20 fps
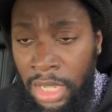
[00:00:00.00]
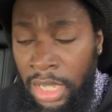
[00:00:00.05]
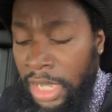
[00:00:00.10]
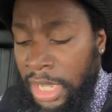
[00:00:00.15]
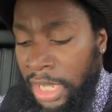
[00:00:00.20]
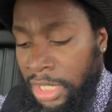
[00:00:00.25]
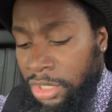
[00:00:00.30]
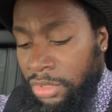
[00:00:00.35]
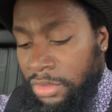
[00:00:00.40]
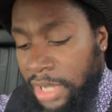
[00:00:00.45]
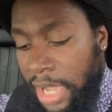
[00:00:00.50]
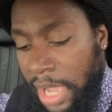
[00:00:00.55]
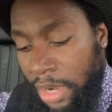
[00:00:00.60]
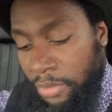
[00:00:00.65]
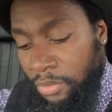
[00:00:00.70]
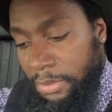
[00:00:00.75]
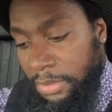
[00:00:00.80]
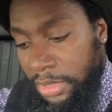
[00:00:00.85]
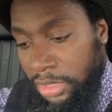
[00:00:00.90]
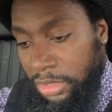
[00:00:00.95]
And you got
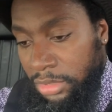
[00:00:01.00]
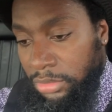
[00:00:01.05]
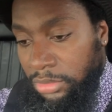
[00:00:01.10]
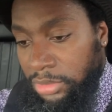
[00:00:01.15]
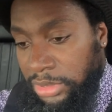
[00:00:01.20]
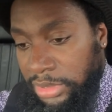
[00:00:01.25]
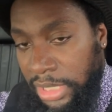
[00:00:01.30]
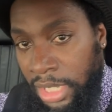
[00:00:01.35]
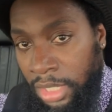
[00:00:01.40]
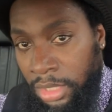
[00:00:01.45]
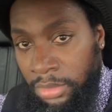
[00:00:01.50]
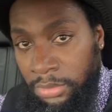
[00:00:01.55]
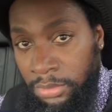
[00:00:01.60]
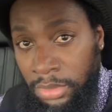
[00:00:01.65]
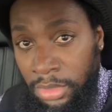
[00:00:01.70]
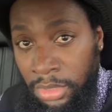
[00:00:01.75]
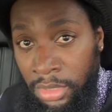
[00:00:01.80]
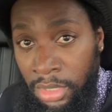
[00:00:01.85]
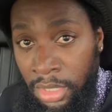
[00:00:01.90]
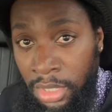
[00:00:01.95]
women who say,
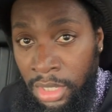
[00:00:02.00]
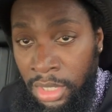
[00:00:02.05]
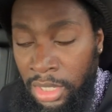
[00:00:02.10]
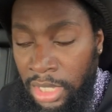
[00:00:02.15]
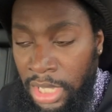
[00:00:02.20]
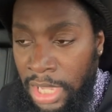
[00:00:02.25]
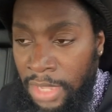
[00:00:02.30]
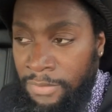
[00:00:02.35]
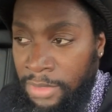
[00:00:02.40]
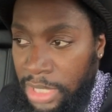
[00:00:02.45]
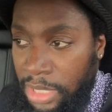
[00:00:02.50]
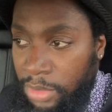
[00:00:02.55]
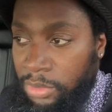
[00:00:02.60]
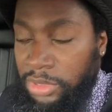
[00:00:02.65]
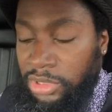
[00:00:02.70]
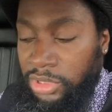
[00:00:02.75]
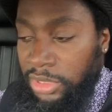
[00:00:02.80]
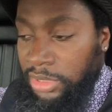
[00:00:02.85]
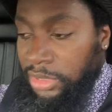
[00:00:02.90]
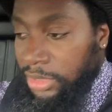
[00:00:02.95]
if he
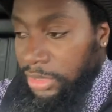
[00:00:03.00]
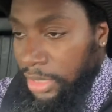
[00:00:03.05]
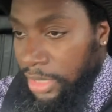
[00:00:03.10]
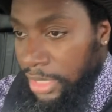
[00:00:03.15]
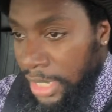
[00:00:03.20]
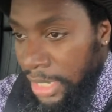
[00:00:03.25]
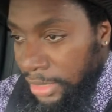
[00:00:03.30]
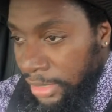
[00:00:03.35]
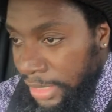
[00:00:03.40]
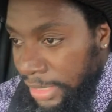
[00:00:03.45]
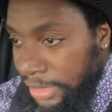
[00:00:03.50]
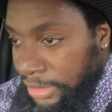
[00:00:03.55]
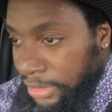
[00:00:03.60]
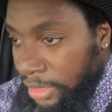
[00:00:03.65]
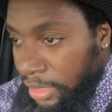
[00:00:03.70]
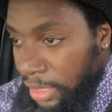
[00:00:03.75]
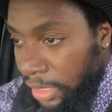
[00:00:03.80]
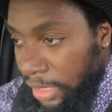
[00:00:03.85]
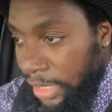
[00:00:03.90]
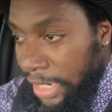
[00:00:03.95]
would just at least
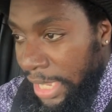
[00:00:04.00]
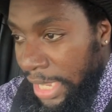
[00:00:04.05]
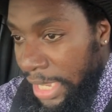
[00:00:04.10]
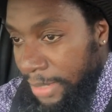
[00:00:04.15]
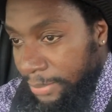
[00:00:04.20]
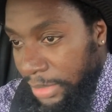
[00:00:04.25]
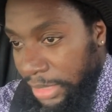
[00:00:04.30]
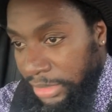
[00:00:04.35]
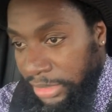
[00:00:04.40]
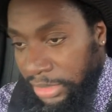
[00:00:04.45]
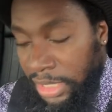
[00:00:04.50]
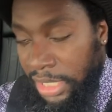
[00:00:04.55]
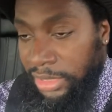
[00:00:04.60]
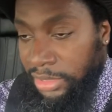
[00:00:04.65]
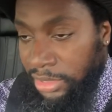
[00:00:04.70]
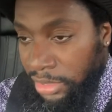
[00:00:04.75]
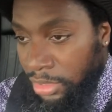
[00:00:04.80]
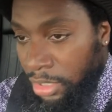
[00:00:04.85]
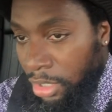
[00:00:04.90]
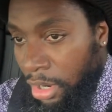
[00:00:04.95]
claim these
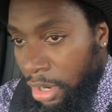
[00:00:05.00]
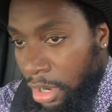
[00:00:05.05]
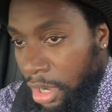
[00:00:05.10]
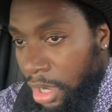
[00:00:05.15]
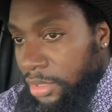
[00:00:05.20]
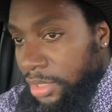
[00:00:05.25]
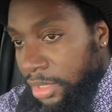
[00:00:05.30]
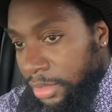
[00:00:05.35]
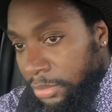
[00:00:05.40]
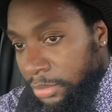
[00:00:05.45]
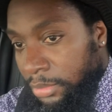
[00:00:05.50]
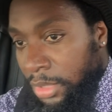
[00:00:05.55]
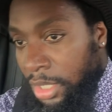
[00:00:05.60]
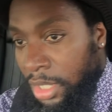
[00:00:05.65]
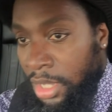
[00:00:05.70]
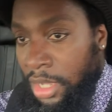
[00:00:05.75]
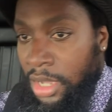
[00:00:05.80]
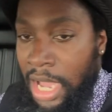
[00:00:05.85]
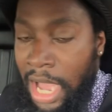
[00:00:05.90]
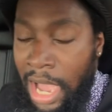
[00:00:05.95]
kids and call them,
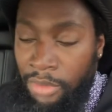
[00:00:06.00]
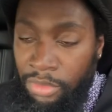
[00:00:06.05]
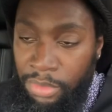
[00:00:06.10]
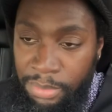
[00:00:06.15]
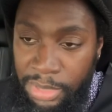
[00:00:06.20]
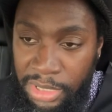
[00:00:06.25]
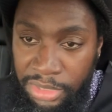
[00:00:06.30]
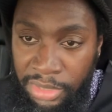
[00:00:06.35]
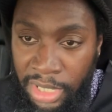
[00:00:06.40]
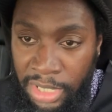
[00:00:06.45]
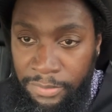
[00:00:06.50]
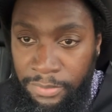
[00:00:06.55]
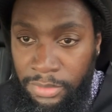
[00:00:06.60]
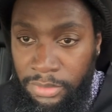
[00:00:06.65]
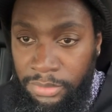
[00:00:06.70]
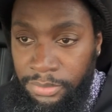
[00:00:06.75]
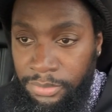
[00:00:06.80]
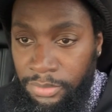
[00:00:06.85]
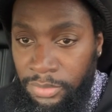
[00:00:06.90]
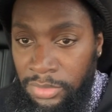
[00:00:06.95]
I would be grateful.
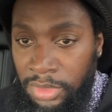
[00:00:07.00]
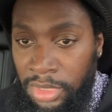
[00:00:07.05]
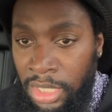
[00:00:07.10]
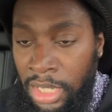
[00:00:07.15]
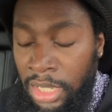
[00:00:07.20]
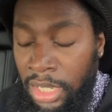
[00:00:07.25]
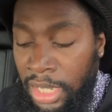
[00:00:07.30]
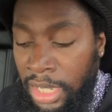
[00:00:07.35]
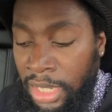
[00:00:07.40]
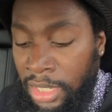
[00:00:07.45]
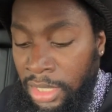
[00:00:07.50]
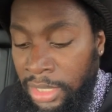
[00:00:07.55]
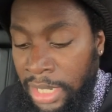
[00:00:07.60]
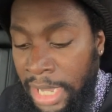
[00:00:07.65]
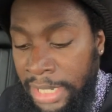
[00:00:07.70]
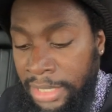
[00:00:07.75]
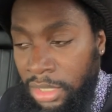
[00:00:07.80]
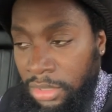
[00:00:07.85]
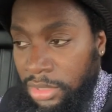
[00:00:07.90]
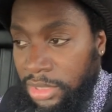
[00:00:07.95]
And
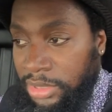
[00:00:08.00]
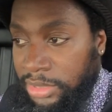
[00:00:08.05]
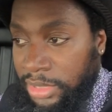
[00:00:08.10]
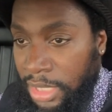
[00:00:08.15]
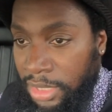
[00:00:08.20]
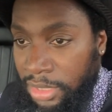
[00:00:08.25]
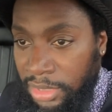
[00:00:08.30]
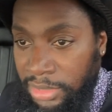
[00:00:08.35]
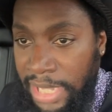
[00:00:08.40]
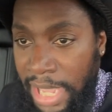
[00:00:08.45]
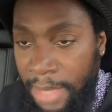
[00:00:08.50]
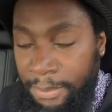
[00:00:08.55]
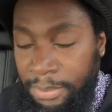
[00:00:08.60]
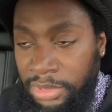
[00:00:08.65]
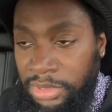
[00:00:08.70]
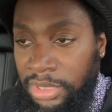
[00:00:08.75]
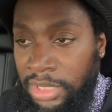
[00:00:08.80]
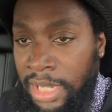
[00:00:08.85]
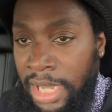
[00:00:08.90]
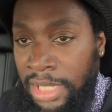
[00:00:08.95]
I noticed that this
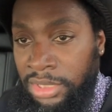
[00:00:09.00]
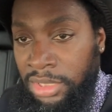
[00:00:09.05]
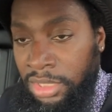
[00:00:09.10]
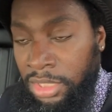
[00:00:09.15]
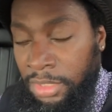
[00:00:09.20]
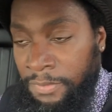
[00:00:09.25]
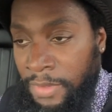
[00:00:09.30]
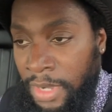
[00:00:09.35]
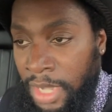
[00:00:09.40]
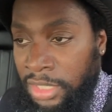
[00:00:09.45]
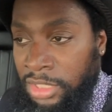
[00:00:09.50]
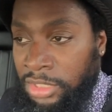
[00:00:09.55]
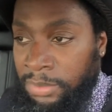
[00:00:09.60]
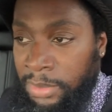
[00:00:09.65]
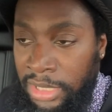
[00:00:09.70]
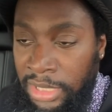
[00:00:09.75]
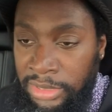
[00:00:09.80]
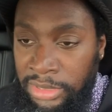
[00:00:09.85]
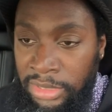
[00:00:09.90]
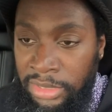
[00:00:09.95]
happens a lot to good fathers,
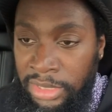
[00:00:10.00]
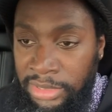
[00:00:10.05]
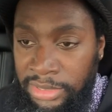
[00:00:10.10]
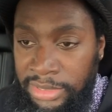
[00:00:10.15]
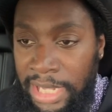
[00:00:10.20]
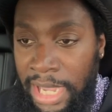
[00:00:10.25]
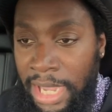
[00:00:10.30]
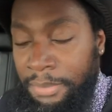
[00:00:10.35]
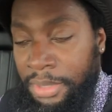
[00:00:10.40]
because in this time